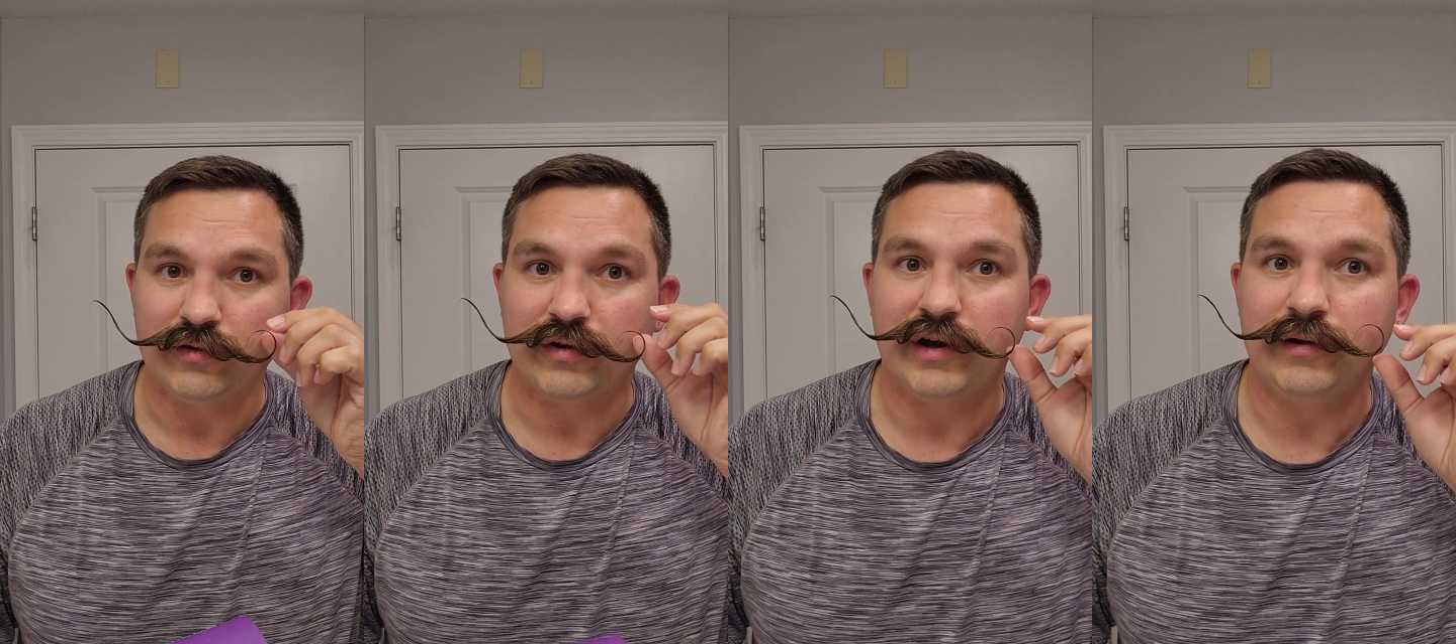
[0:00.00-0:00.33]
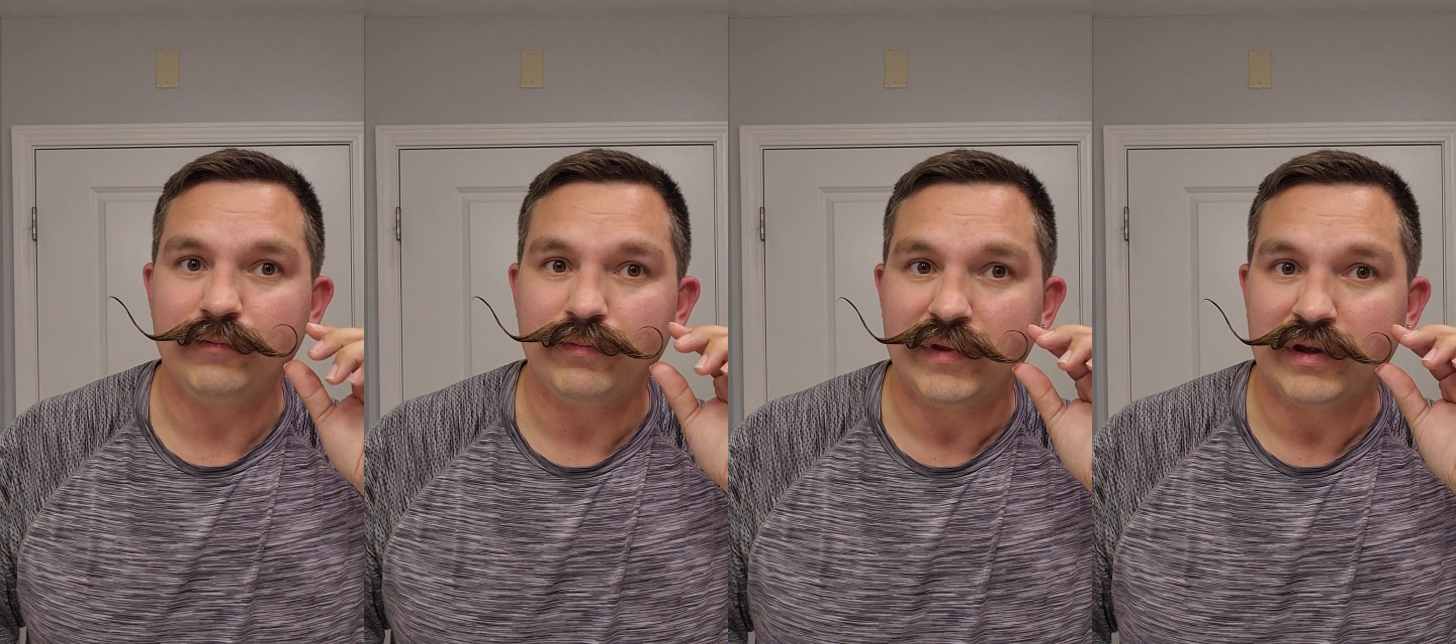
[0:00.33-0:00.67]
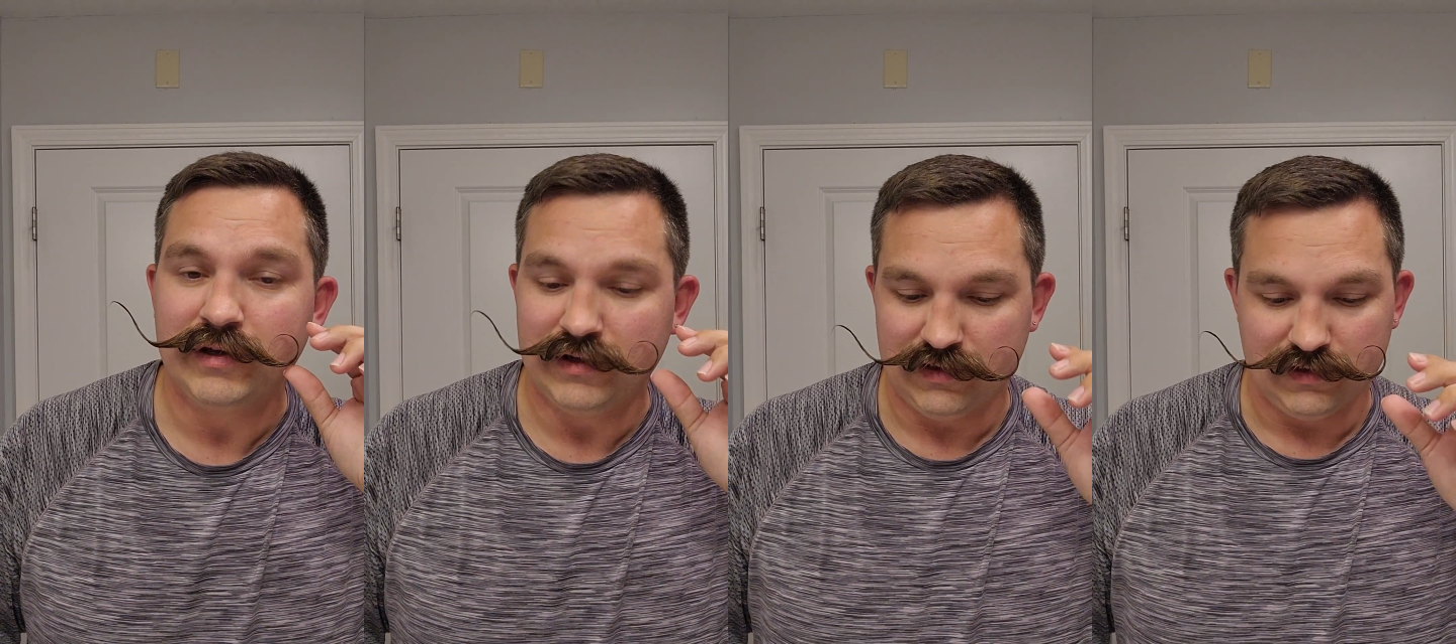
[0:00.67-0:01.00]
Okay,
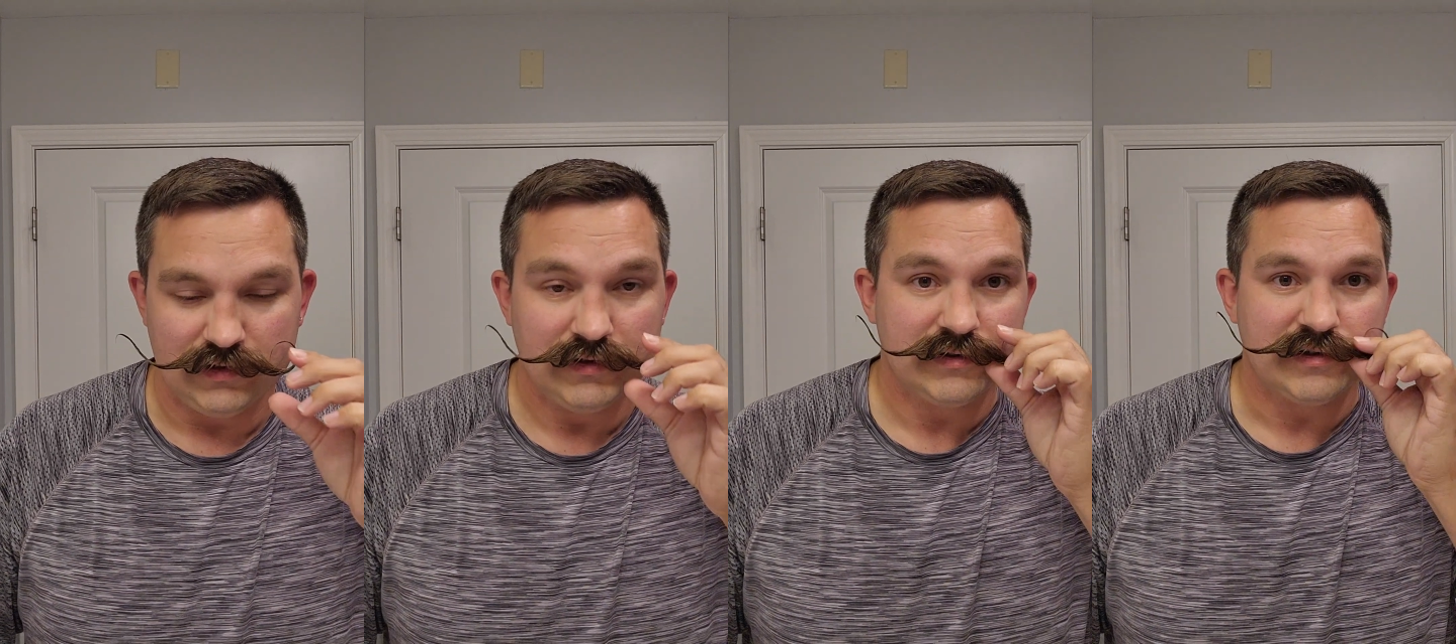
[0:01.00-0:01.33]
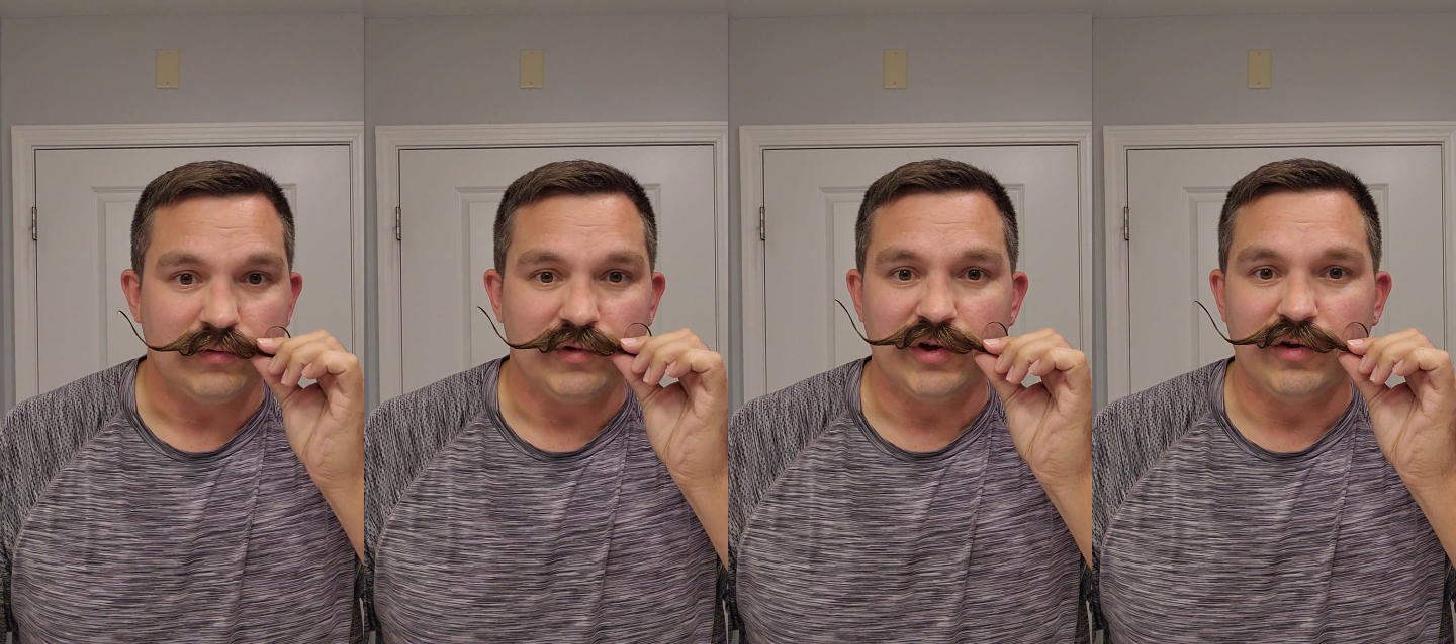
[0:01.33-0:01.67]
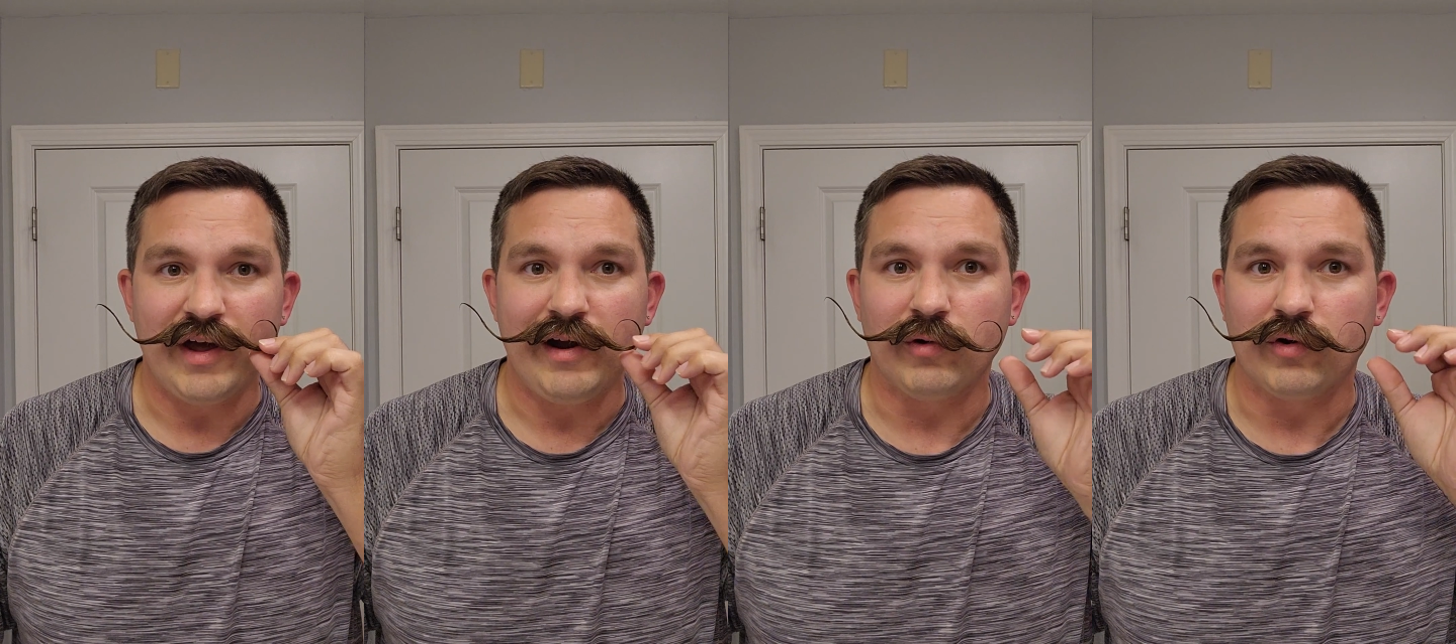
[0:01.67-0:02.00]
so we'll do
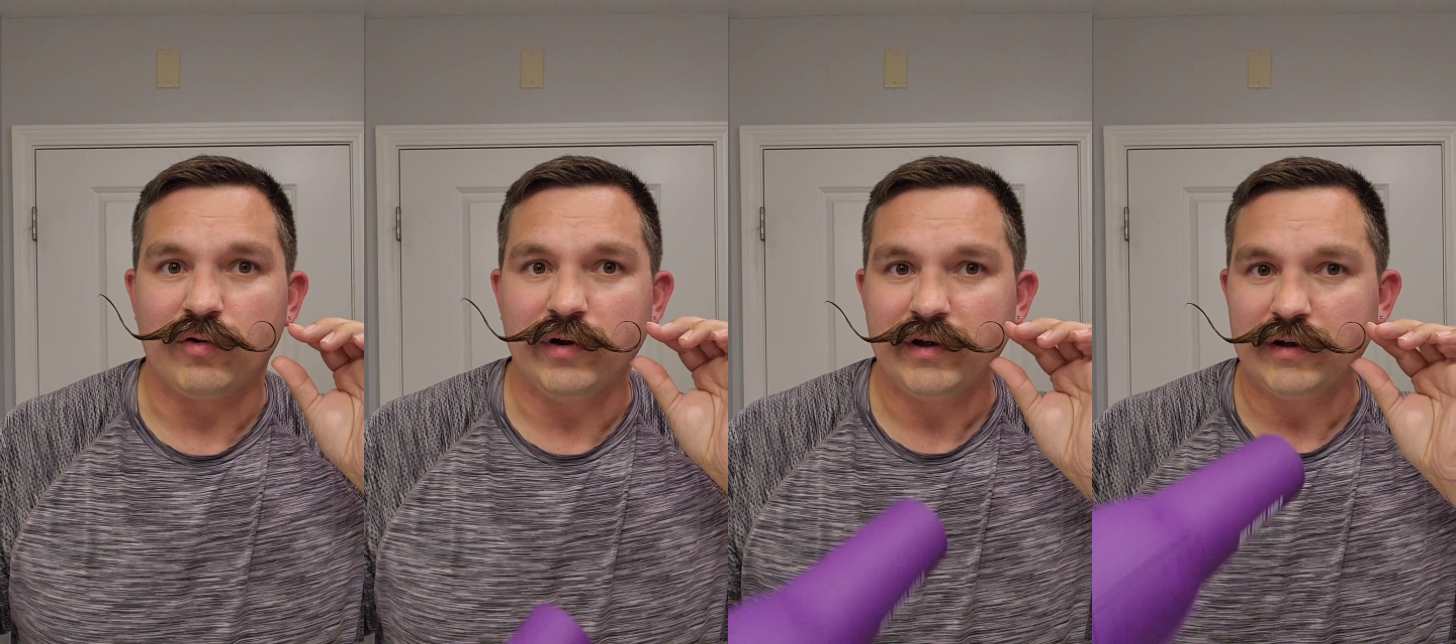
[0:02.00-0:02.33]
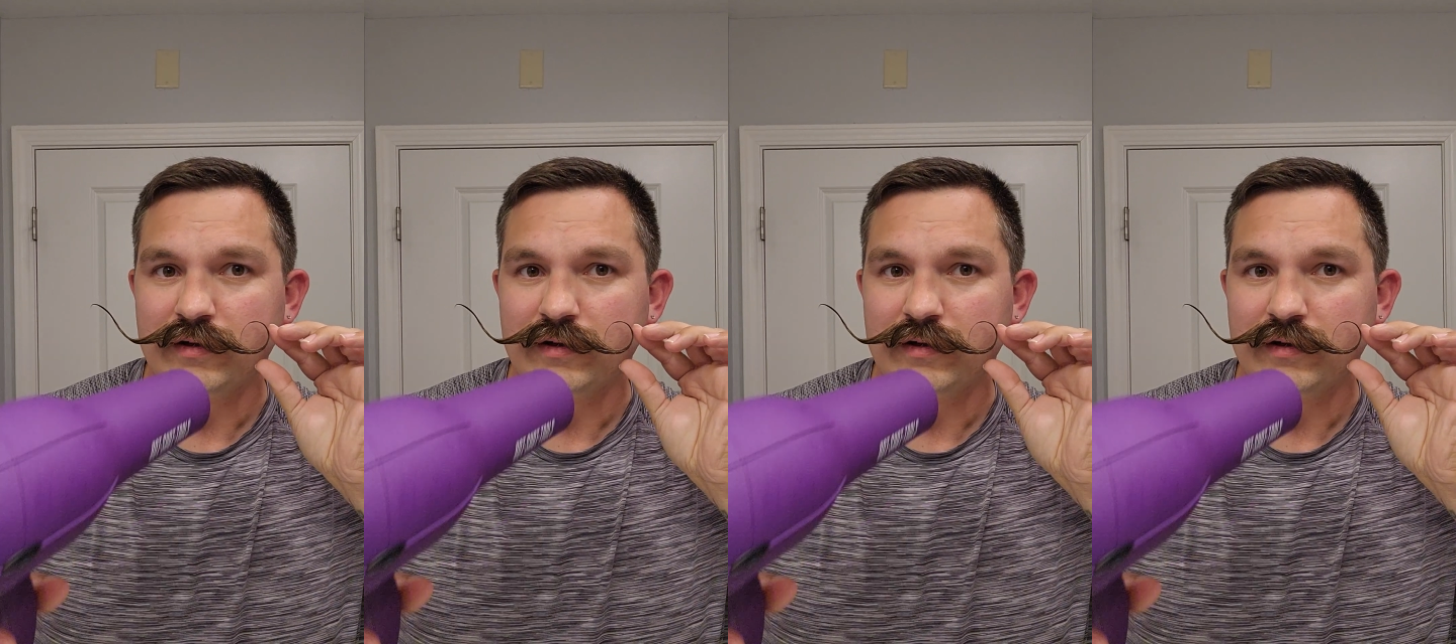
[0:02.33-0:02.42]
that real quick.